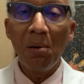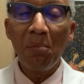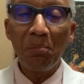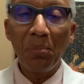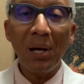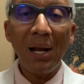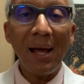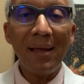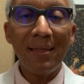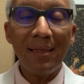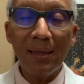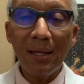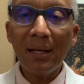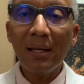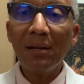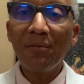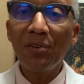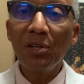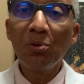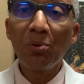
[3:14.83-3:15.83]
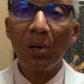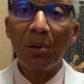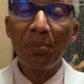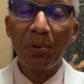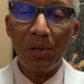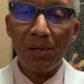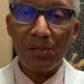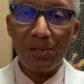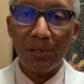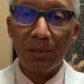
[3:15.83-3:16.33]
But I think if you were a
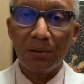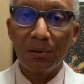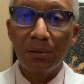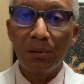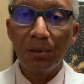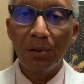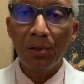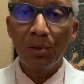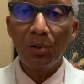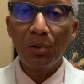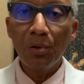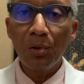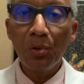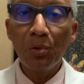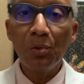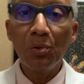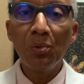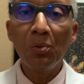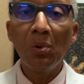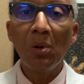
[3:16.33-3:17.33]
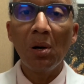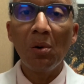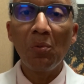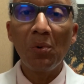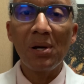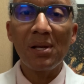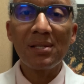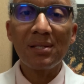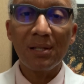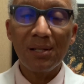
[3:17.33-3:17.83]
person who
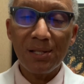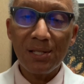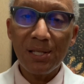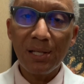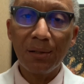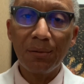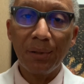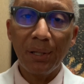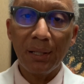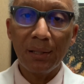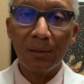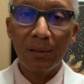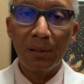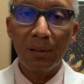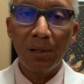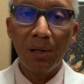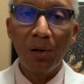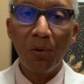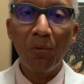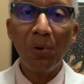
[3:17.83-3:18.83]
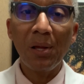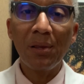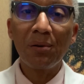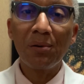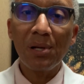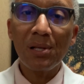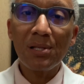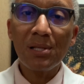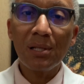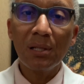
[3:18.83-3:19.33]
was considering whether
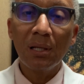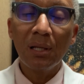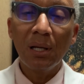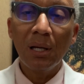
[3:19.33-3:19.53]
it's